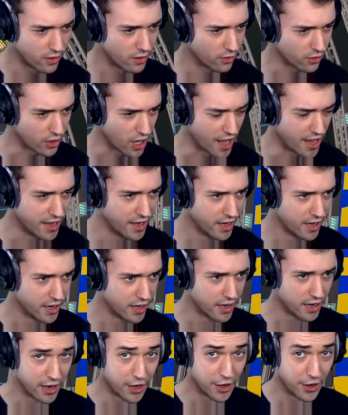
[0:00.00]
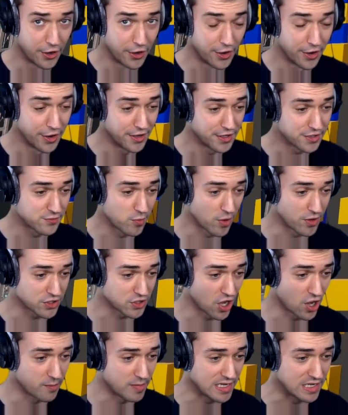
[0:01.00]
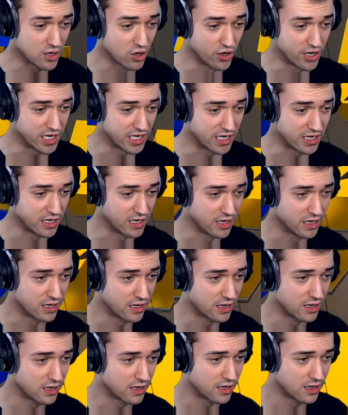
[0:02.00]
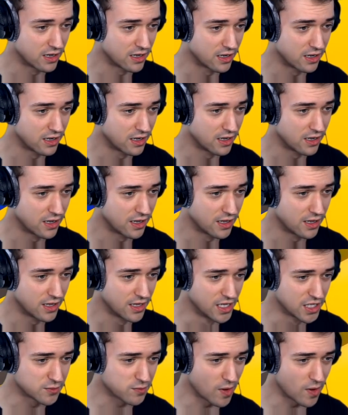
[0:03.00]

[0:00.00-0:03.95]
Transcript: Okay. This one's got to be good, a bounty boy, dude. This